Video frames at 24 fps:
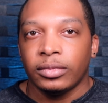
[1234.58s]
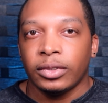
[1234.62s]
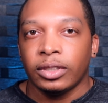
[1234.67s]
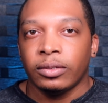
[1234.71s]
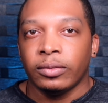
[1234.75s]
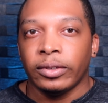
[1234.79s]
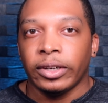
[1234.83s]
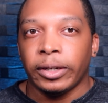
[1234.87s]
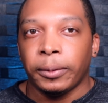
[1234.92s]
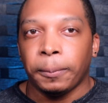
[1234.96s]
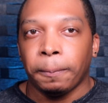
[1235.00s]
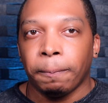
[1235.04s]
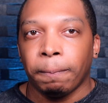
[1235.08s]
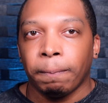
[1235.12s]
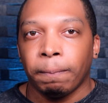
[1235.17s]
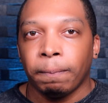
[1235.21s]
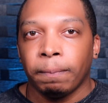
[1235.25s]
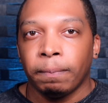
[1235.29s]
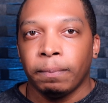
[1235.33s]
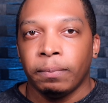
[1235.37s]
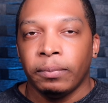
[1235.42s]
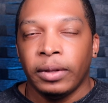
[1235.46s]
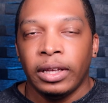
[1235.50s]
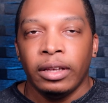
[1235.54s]
Right?
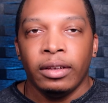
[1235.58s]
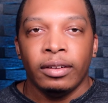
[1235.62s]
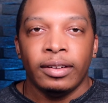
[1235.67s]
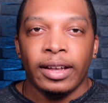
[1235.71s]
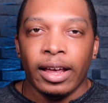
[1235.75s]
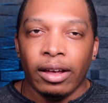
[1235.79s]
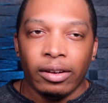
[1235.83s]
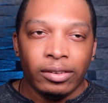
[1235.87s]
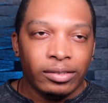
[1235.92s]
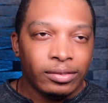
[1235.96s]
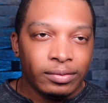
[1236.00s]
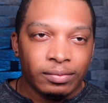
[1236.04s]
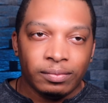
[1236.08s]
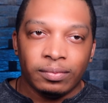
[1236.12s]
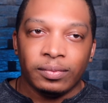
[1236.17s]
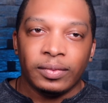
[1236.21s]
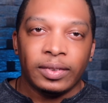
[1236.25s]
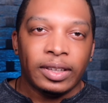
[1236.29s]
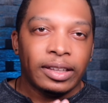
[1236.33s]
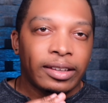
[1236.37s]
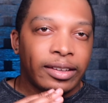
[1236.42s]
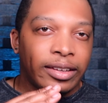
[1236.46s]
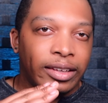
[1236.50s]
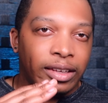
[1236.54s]
Now,
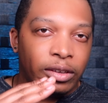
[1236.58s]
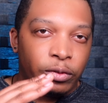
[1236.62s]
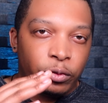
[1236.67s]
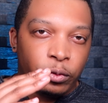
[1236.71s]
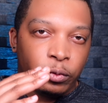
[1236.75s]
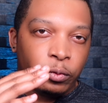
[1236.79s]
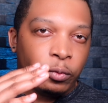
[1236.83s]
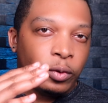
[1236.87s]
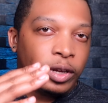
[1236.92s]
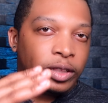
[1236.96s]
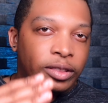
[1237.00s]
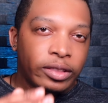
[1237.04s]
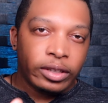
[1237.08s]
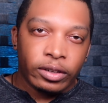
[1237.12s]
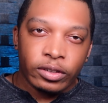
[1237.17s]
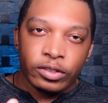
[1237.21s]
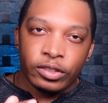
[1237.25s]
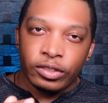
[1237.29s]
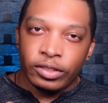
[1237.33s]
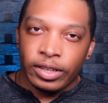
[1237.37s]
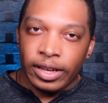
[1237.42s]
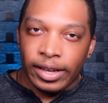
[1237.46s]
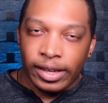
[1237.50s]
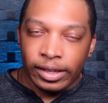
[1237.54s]
if what they're
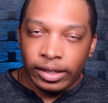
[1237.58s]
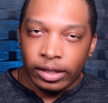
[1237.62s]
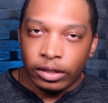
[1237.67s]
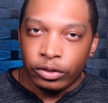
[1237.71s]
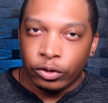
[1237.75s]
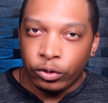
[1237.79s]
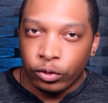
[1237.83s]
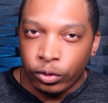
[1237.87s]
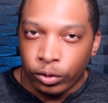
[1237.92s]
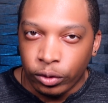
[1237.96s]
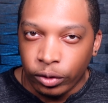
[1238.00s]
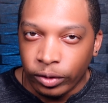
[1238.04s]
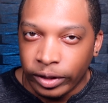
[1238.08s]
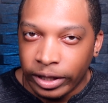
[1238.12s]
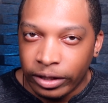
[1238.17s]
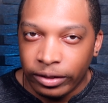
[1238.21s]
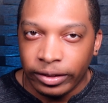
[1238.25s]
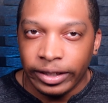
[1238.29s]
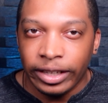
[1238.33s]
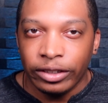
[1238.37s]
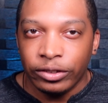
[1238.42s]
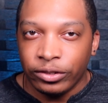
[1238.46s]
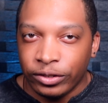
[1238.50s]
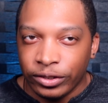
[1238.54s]
saying is true, let,
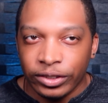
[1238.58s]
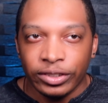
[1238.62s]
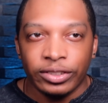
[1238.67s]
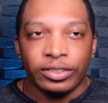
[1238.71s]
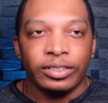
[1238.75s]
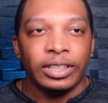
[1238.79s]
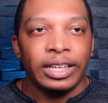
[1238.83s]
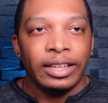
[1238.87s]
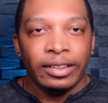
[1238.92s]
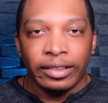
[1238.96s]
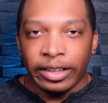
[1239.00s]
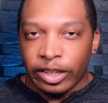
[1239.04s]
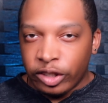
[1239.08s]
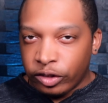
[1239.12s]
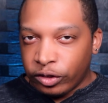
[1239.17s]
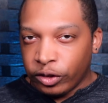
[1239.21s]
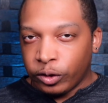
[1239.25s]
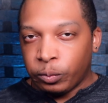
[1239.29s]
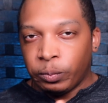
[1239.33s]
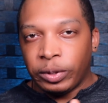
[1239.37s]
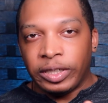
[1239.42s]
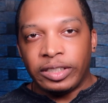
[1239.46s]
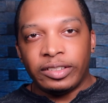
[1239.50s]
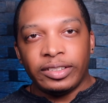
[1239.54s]
us just let's
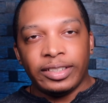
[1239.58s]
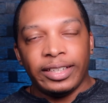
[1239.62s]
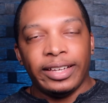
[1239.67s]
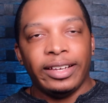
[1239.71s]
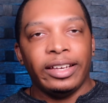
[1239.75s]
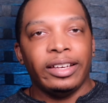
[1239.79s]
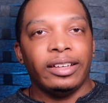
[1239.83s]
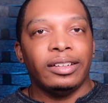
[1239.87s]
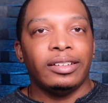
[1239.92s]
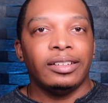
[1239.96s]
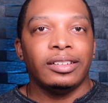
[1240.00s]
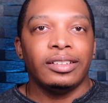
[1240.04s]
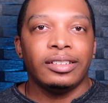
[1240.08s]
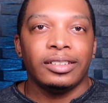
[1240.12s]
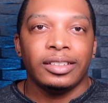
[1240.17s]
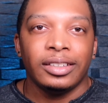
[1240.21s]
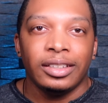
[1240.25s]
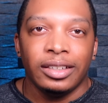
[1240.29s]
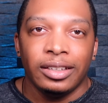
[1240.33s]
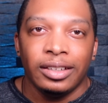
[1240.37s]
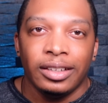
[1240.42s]
just pretend